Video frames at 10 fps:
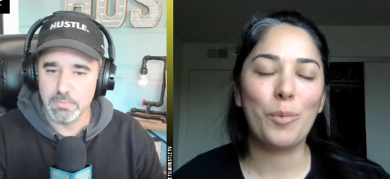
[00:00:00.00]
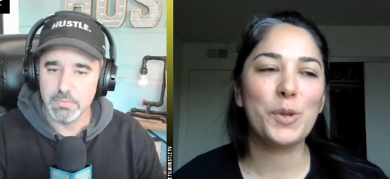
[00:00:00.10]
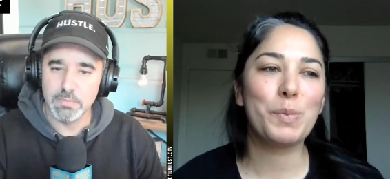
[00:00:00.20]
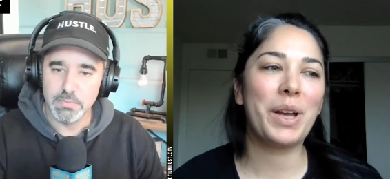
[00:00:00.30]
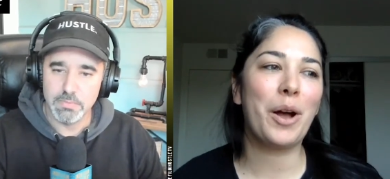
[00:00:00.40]
Speaker 1: It
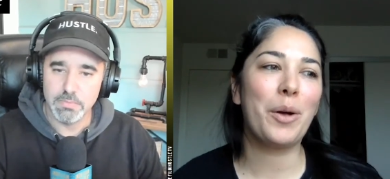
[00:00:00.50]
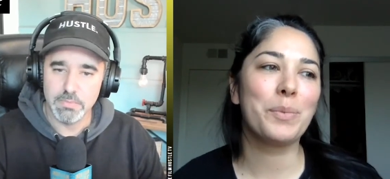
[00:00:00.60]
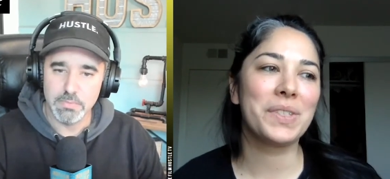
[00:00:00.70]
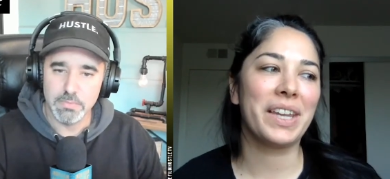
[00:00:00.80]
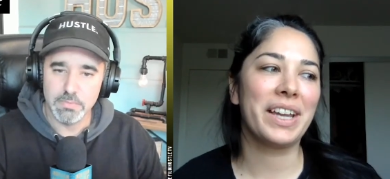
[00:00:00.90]
almost
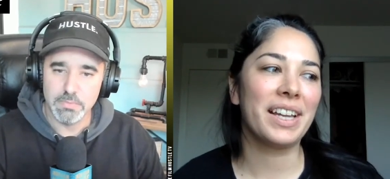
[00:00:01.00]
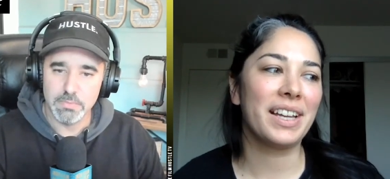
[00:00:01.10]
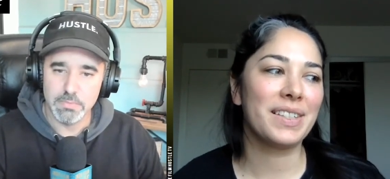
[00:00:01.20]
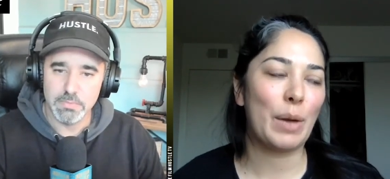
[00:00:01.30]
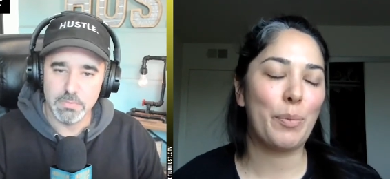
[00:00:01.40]
becomes
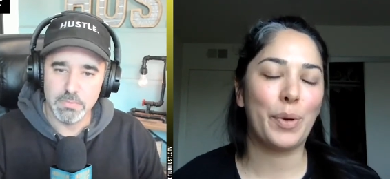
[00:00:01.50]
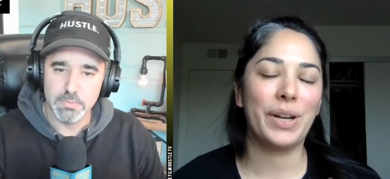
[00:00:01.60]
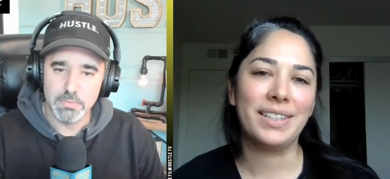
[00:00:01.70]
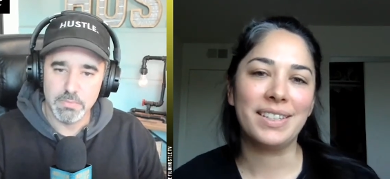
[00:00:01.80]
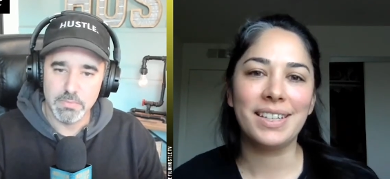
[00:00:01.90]
like a
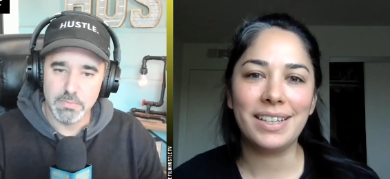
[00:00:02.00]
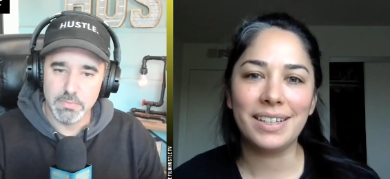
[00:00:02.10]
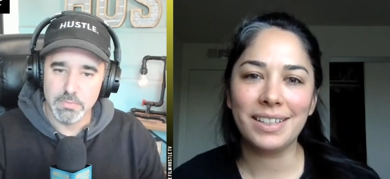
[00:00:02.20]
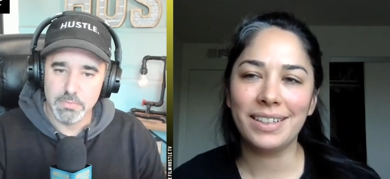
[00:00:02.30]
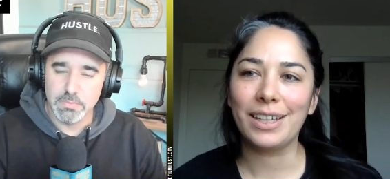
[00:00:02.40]
separate
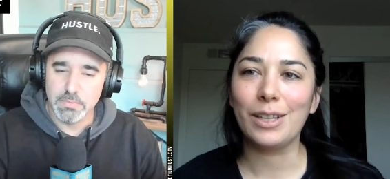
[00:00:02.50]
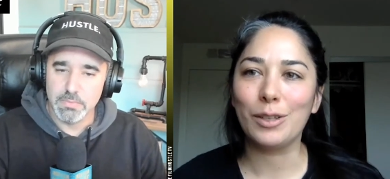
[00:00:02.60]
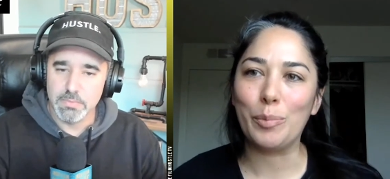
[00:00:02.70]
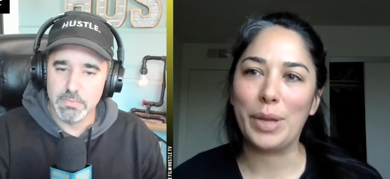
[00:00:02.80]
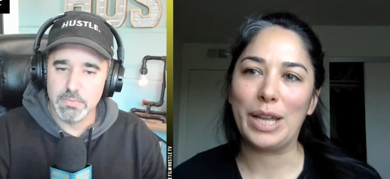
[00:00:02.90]
entity,
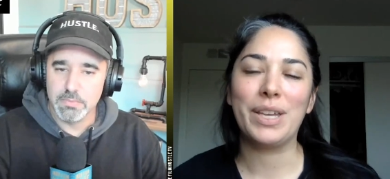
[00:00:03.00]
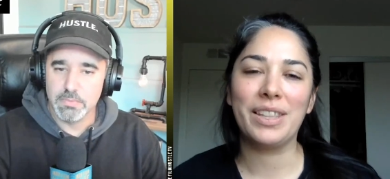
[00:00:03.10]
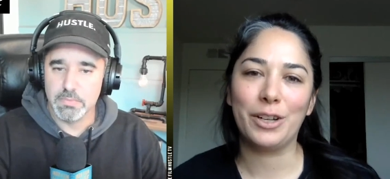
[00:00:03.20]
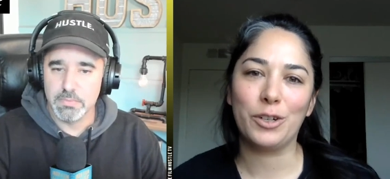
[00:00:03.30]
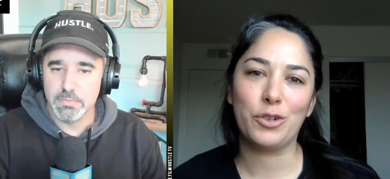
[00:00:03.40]
like a little
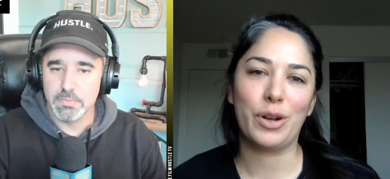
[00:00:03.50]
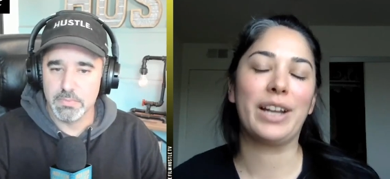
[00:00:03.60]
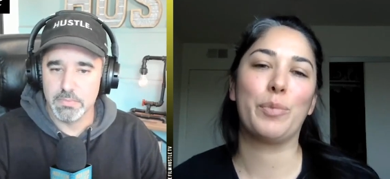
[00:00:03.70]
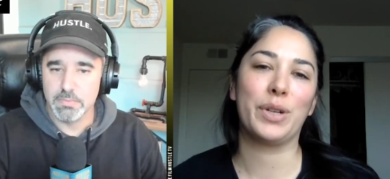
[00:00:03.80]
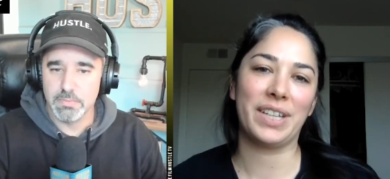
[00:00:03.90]
baby that you're
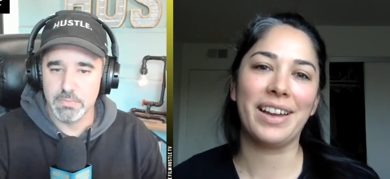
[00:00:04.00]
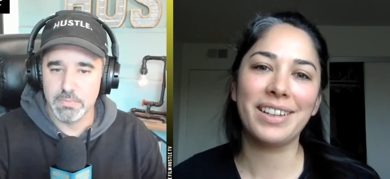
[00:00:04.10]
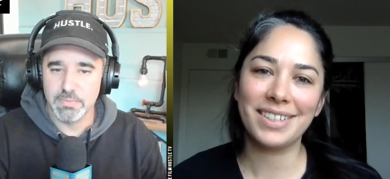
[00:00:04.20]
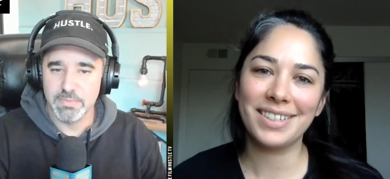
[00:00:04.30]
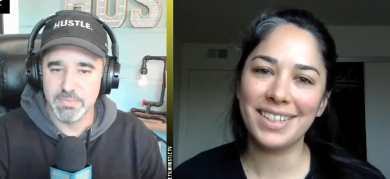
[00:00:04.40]
trying to
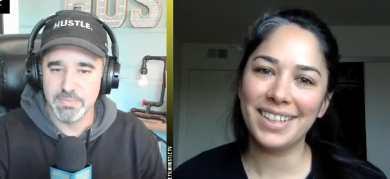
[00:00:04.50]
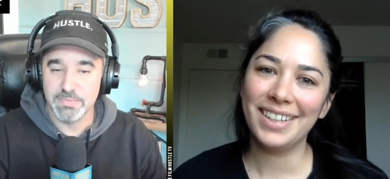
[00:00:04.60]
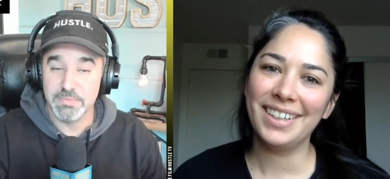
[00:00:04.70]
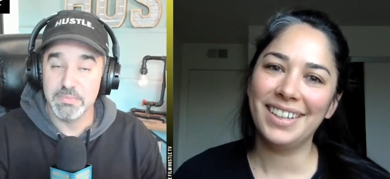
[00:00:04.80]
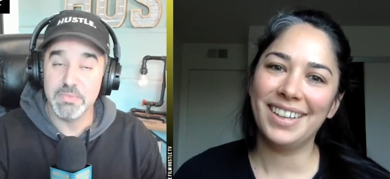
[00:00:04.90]
protect.
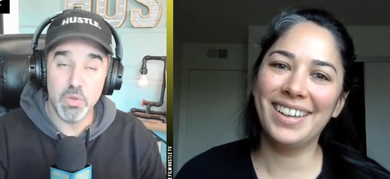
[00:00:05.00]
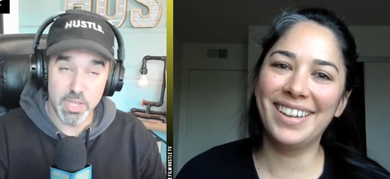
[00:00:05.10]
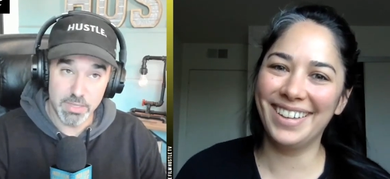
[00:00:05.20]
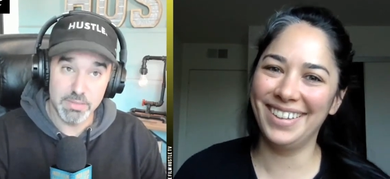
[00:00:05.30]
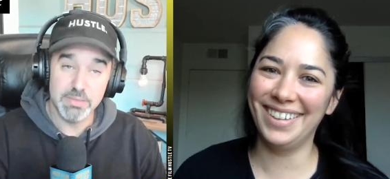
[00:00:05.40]
Okay.
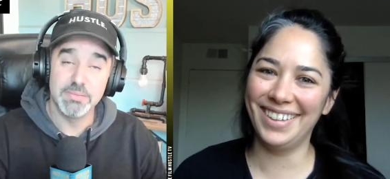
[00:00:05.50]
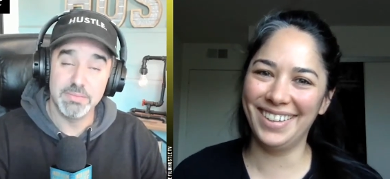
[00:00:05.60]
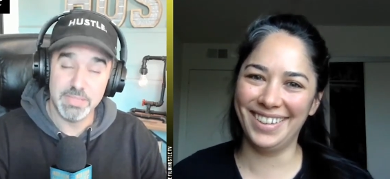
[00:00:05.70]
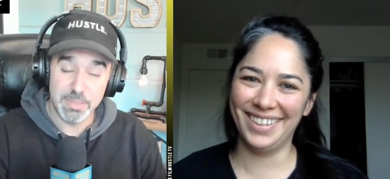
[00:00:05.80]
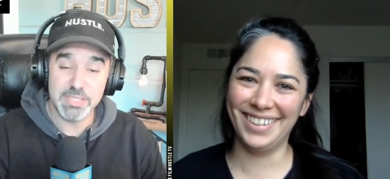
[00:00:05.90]

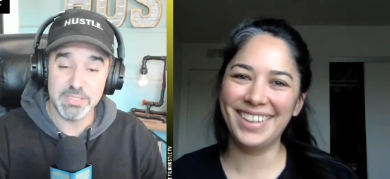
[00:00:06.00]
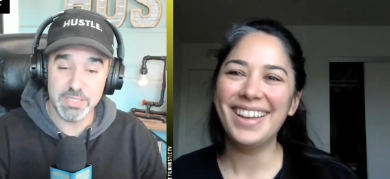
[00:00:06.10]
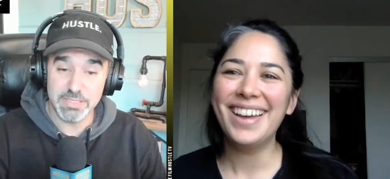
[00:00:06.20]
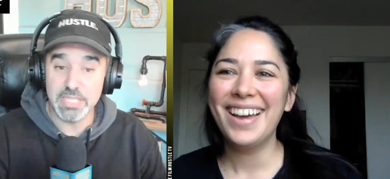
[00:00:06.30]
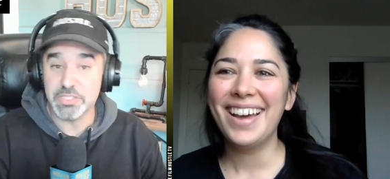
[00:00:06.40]
Speaker 2: That makes
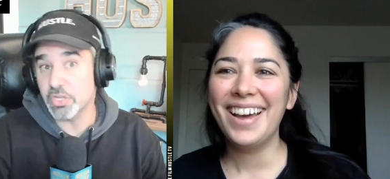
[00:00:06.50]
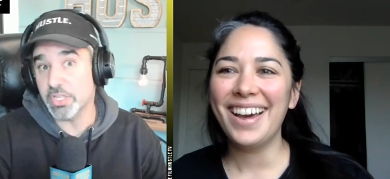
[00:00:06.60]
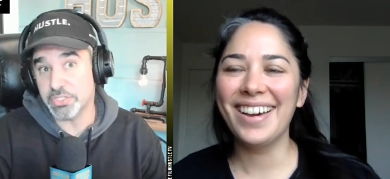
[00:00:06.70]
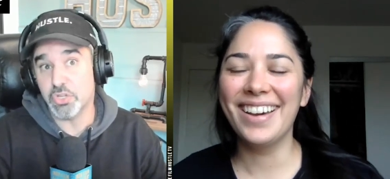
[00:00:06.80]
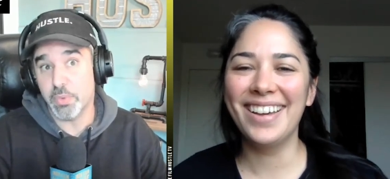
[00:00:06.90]
sense. That's a
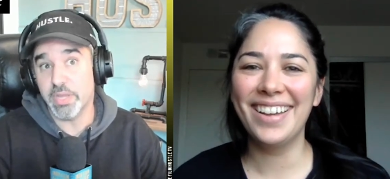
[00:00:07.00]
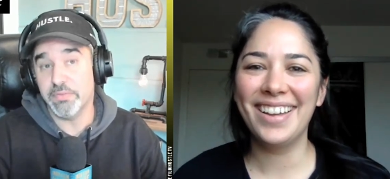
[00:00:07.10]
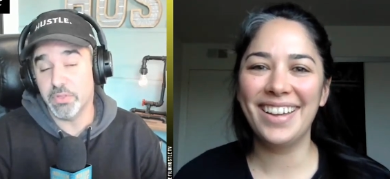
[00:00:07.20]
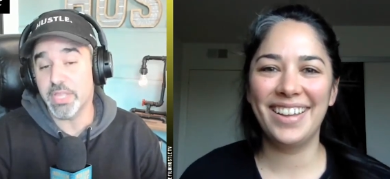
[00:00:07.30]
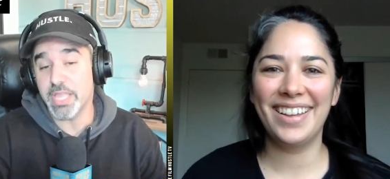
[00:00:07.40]
that's a good way of
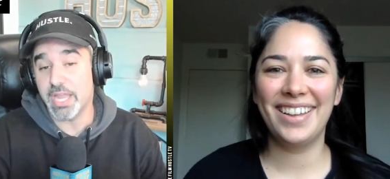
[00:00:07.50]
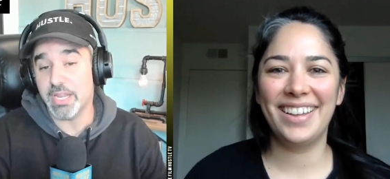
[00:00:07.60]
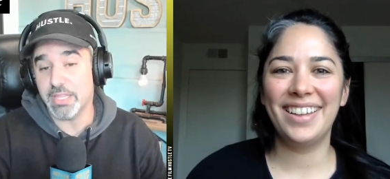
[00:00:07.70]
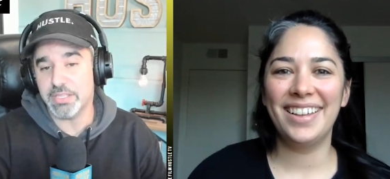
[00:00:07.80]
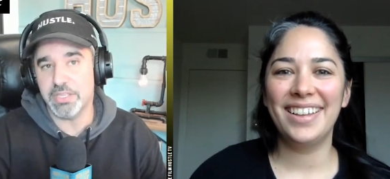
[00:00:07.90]
looking at it.
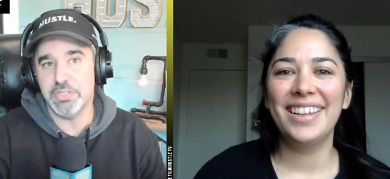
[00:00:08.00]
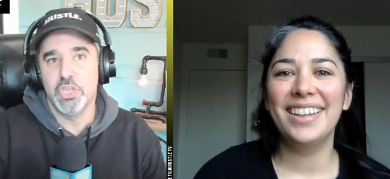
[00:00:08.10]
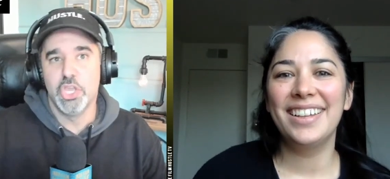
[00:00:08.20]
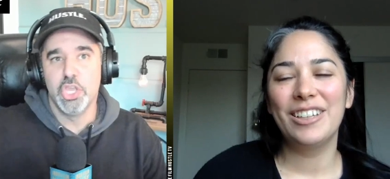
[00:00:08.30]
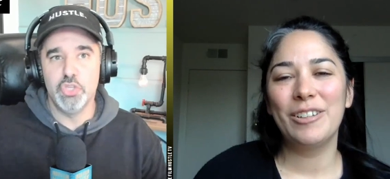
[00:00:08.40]
Like you,
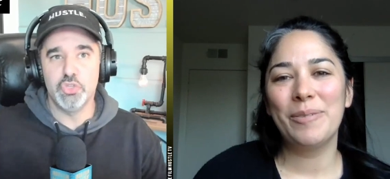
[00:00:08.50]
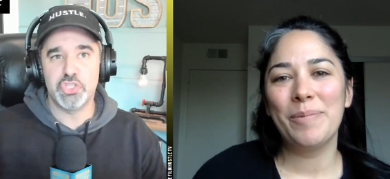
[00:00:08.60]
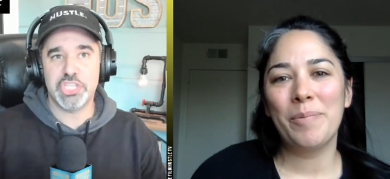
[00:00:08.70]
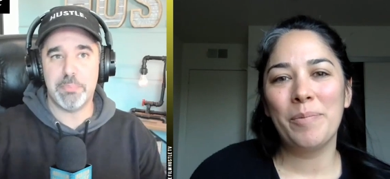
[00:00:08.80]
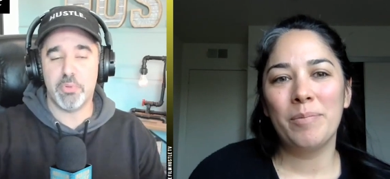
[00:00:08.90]
you
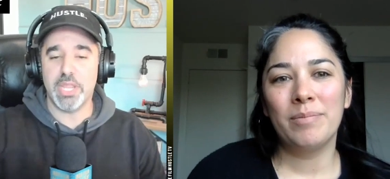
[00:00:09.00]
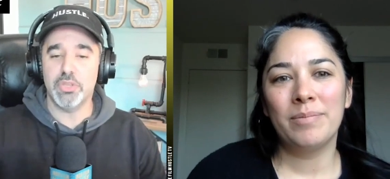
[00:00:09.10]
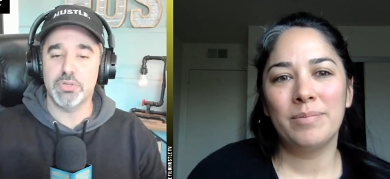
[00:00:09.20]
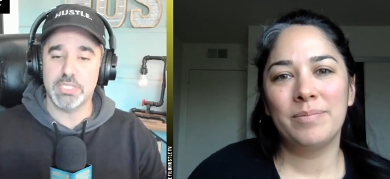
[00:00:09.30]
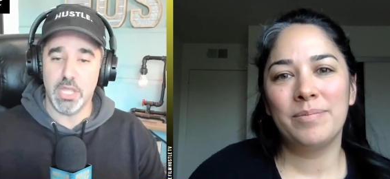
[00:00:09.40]
separate
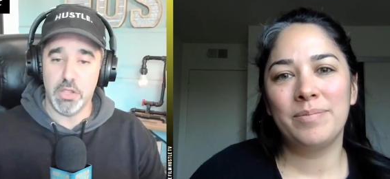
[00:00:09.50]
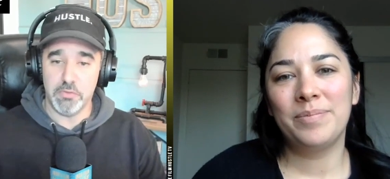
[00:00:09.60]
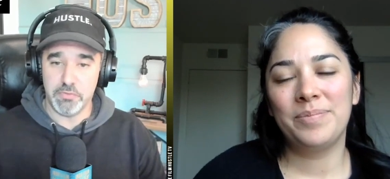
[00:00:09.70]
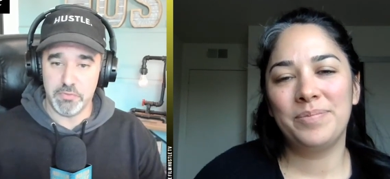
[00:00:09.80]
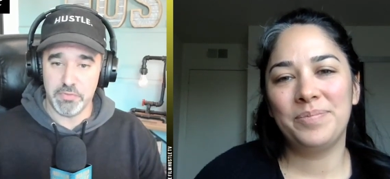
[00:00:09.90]

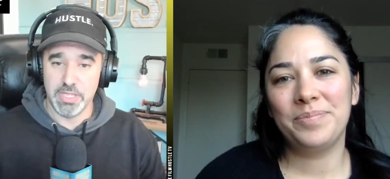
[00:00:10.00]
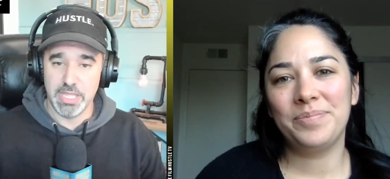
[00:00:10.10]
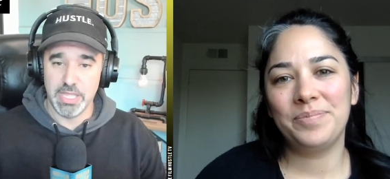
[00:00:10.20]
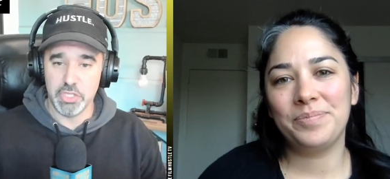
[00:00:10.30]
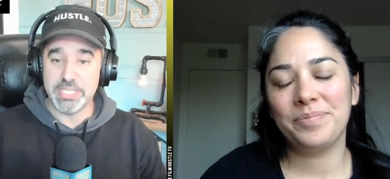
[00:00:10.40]
yourself
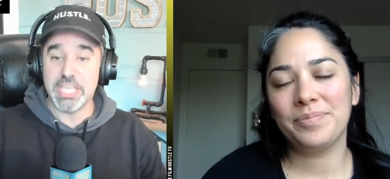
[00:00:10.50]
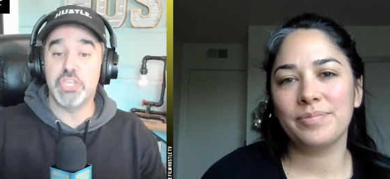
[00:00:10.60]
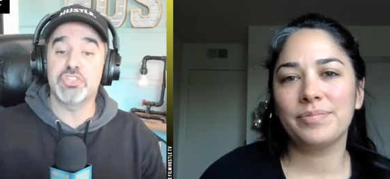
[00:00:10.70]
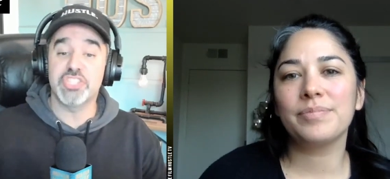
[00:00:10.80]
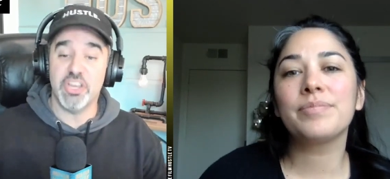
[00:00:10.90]
you take
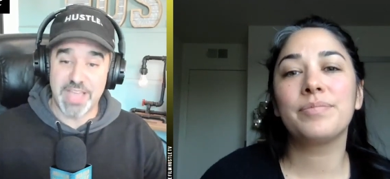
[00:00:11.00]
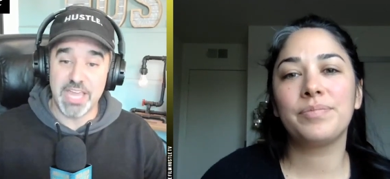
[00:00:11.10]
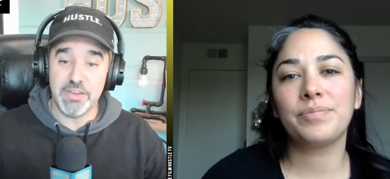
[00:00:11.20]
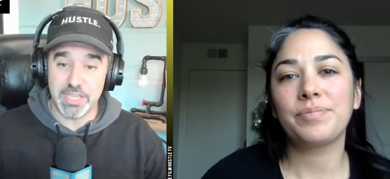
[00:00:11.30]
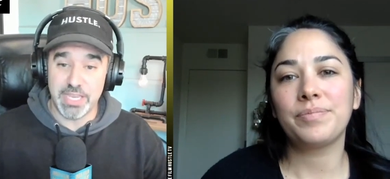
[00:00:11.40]
yourself
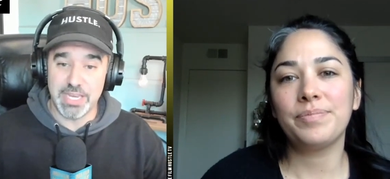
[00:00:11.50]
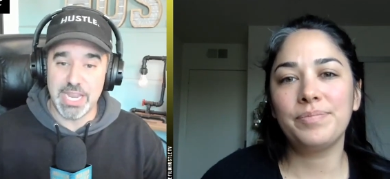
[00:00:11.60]
out of it, and now